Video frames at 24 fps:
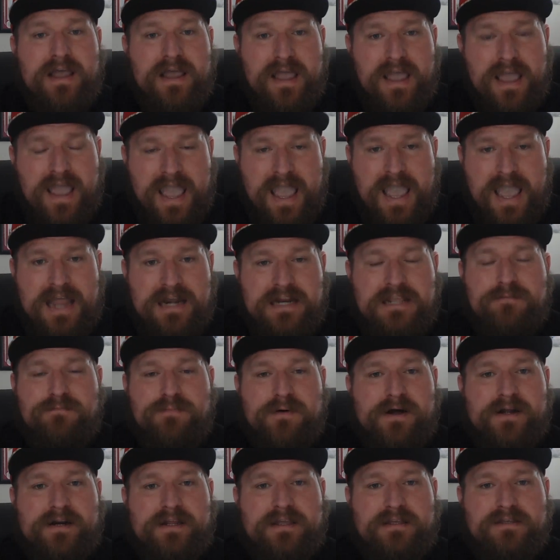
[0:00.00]

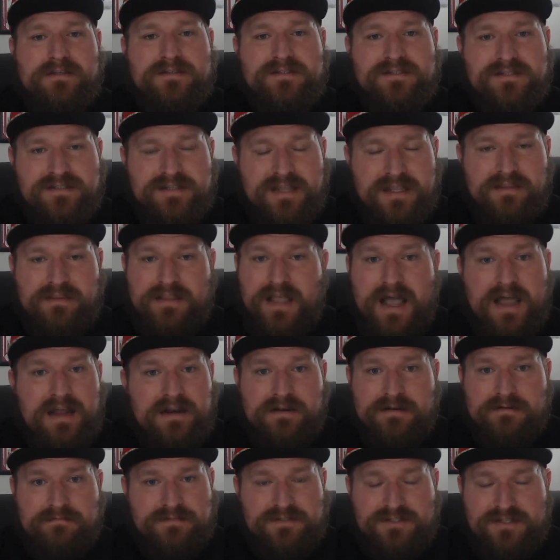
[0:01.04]
anybody not
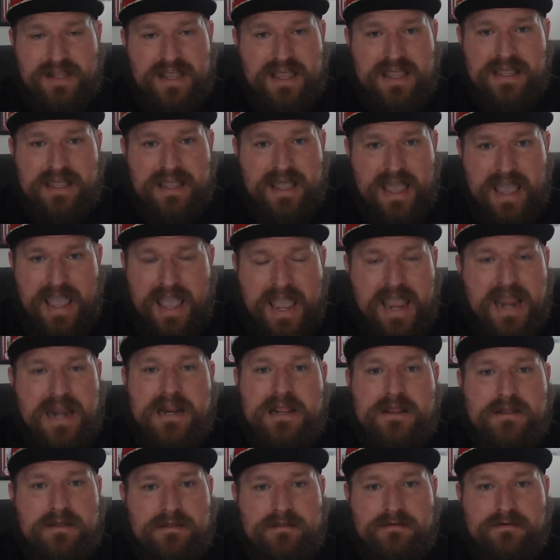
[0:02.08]
saying
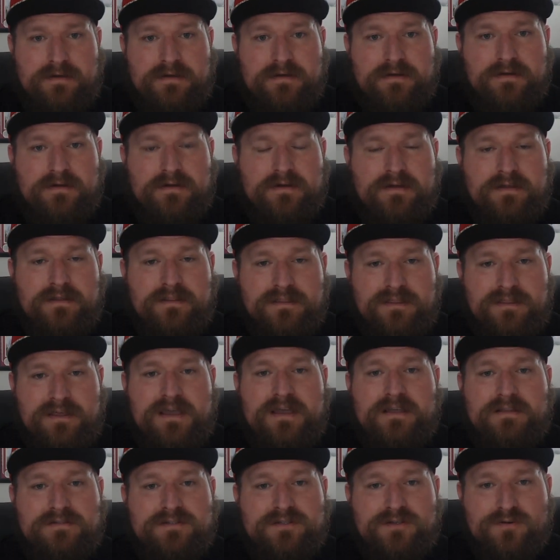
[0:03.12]

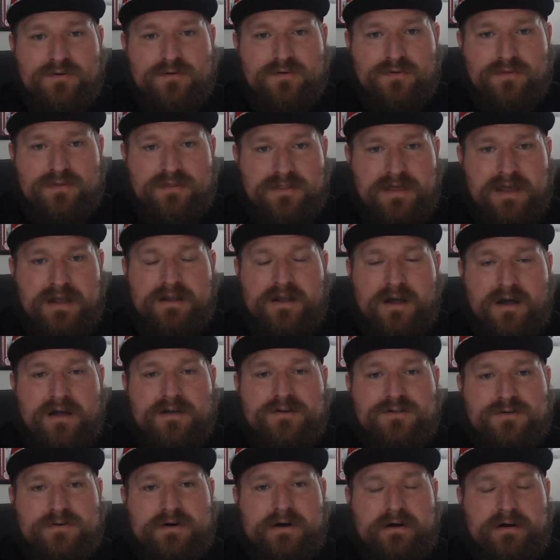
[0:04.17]
anything to the
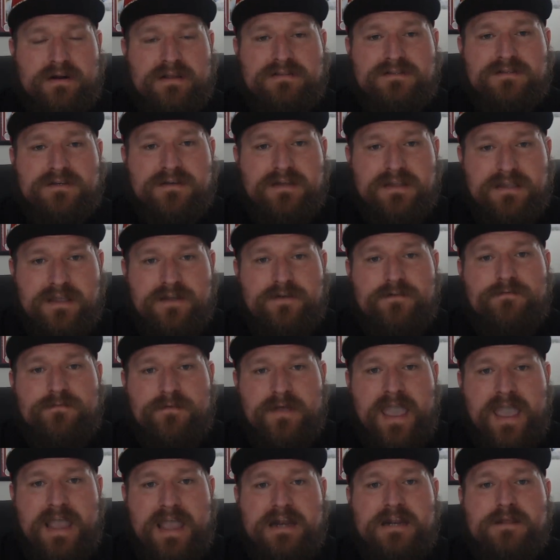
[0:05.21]
contrary, to give
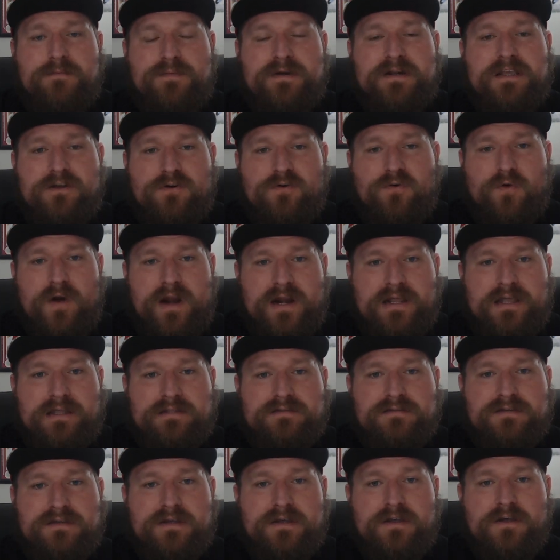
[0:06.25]
anybody credit
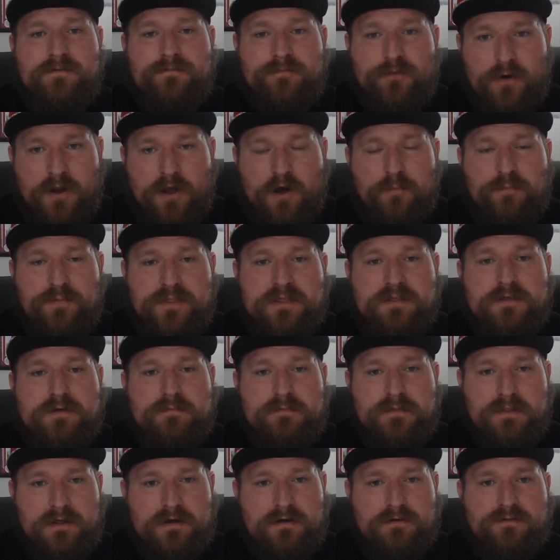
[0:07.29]
for helping them
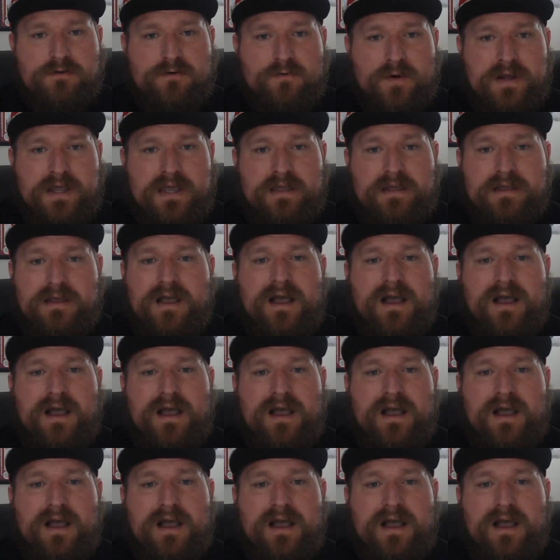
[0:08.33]
along their way?